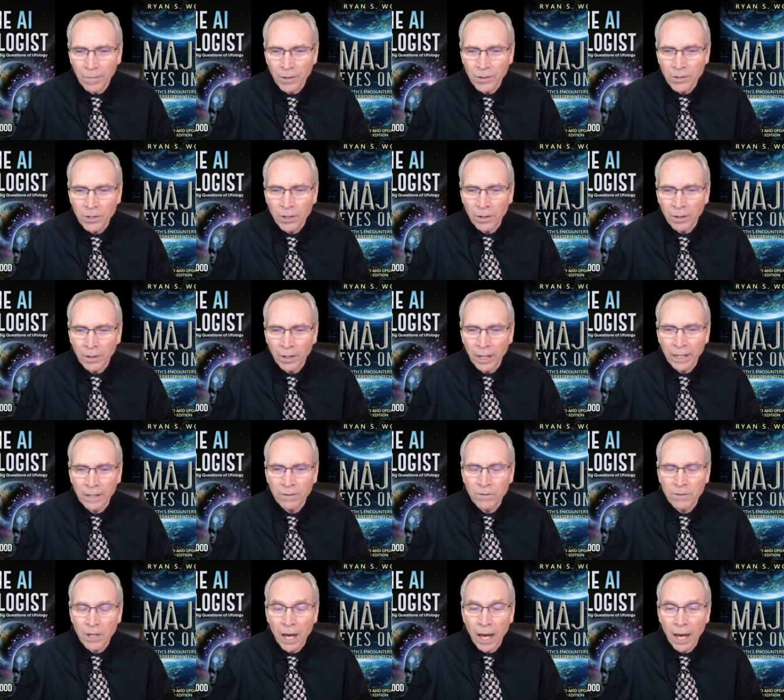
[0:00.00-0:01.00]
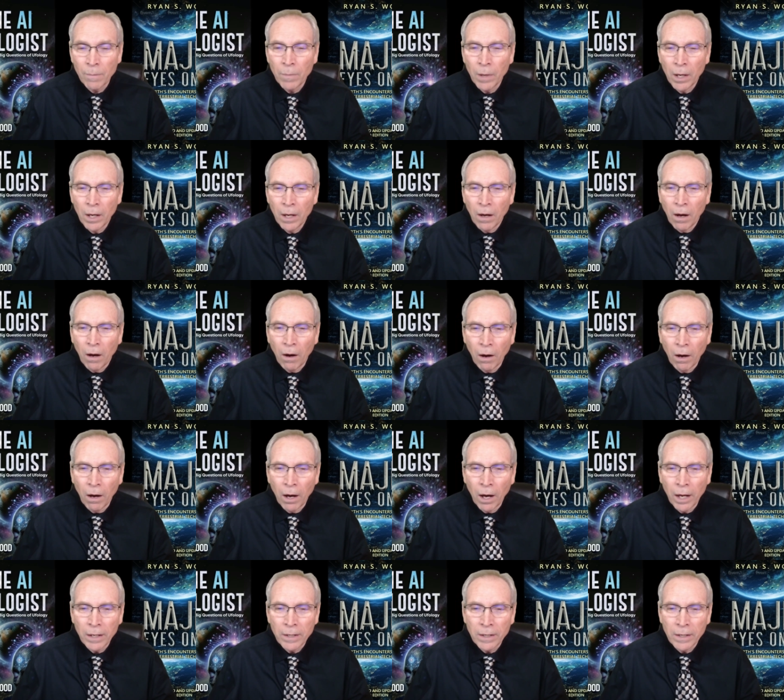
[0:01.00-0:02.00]
certain length of time
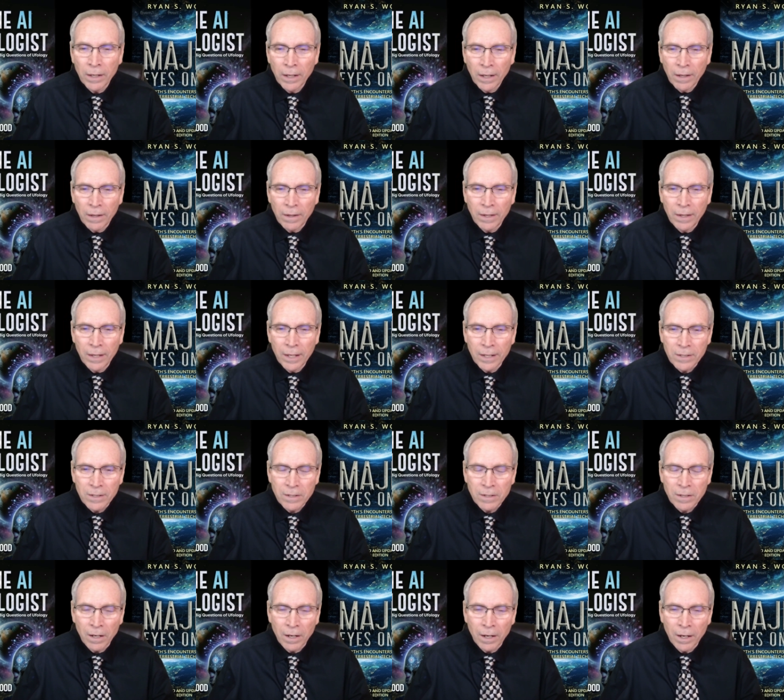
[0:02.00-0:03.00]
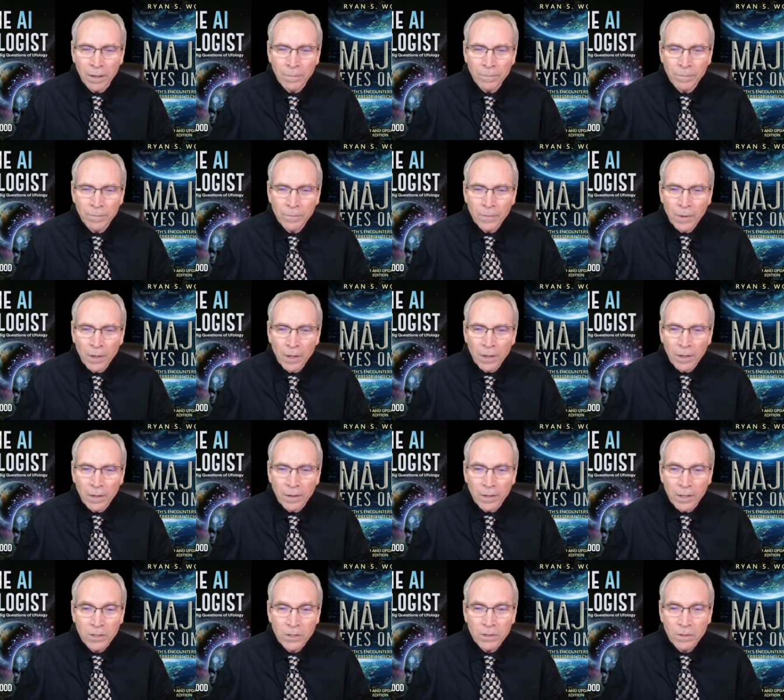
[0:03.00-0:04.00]
on this
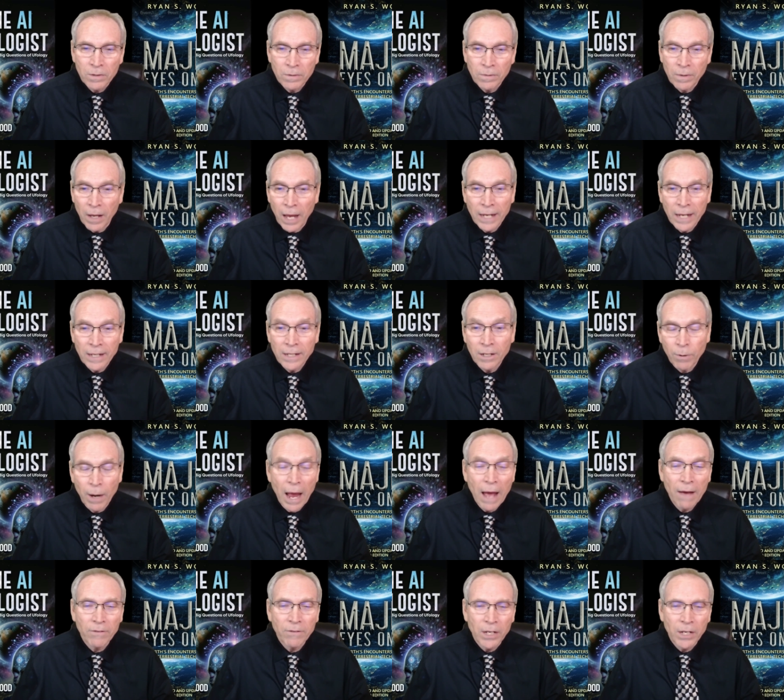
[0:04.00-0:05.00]
anti-gravity